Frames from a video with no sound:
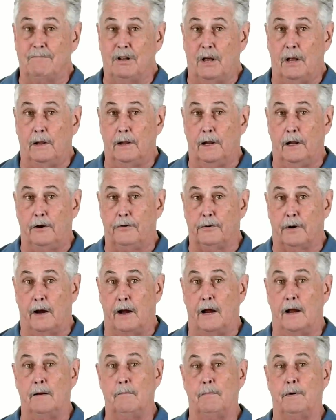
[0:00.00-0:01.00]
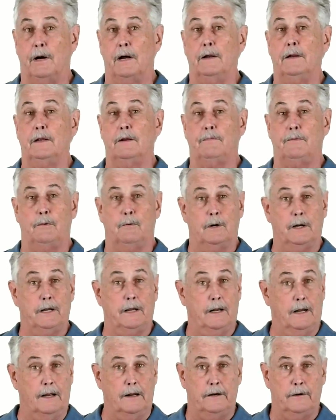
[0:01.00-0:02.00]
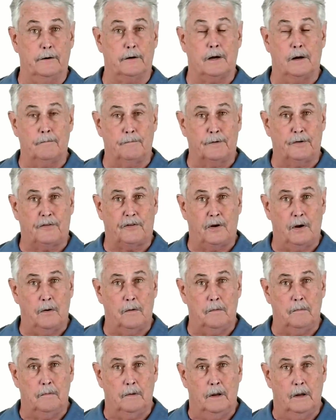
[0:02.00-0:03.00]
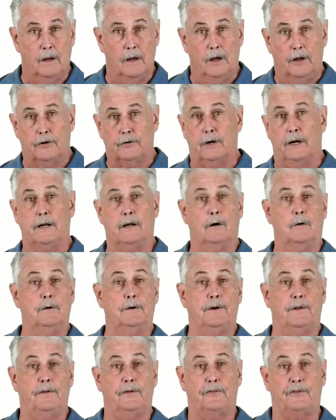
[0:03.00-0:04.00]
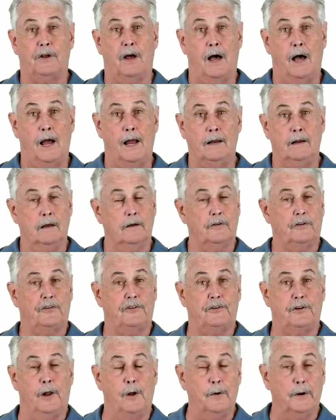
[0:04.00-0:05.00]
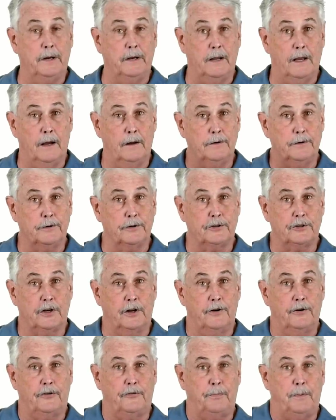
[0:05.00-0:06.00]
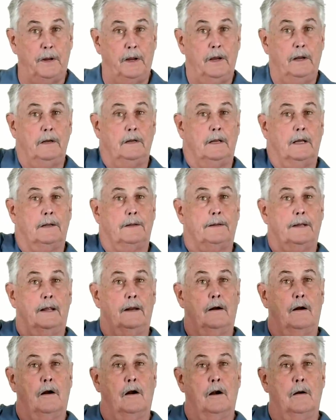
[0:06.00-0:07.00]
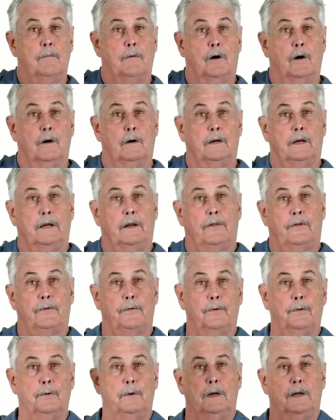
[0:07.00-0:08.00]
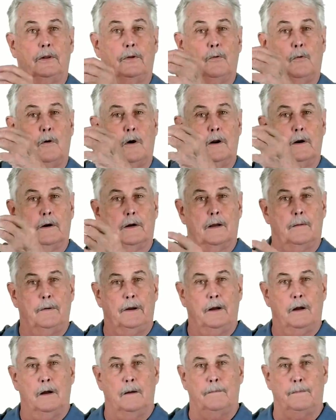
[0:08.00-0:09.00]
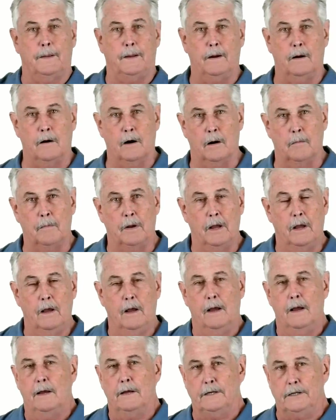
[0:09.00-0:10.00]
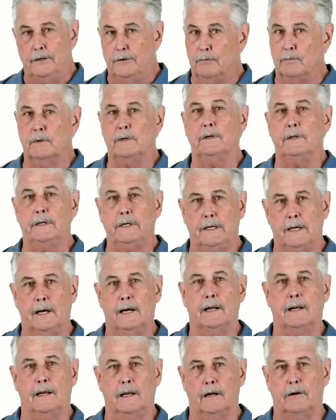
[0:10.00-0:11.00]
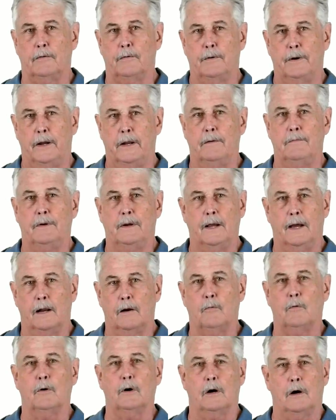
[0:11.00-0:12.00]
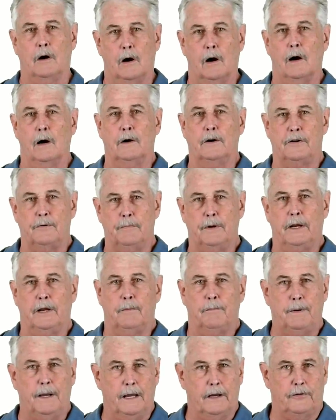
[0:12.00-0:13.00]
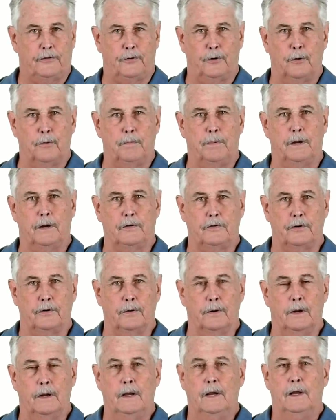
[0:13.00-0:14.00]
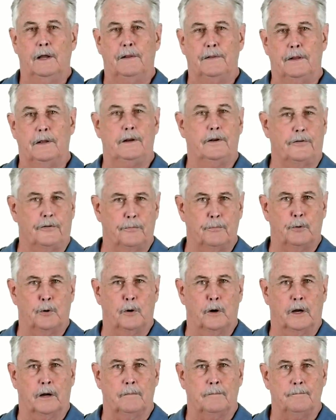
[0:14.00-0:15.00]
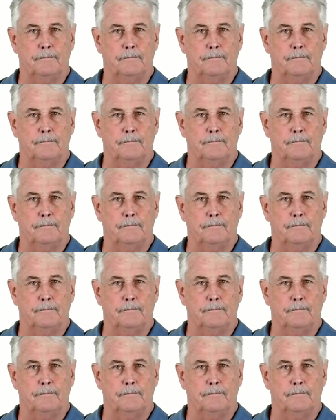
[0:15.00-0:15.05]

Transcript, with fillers: a little dry, but if you want to get out of your comfort zone, try going to the side, slowing down your shutter speed, get that arm arcing through, get the water coming off the arm. You really got to get creative. You got to work hard to make a backstroke picture that isn't boring.